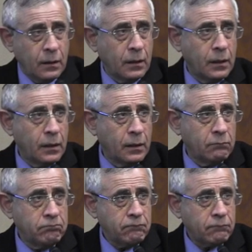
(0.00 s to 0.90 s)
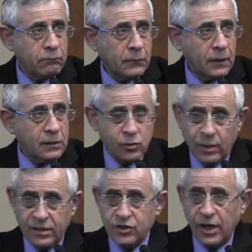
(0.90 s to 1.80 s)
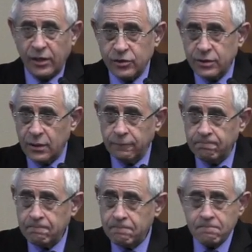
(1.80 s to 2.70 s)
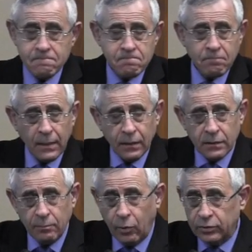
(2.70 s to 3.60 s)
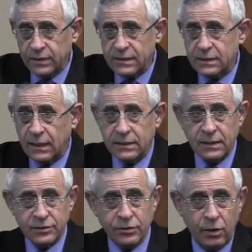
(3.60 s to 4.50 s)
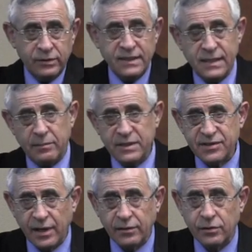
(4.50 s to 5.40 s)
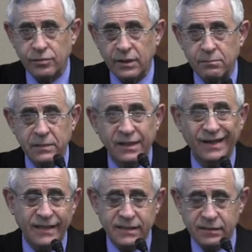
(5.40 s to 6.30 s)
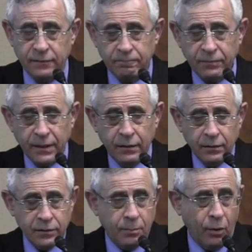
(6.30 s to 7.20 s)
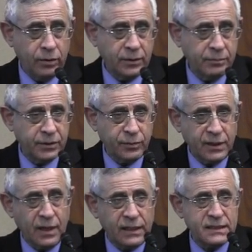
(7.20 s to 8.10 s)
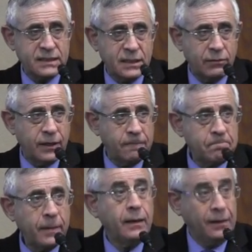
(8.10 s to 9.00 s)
This is why they challenged the borders. As you know, the Islamic State actually erased the border between Iraq and Syria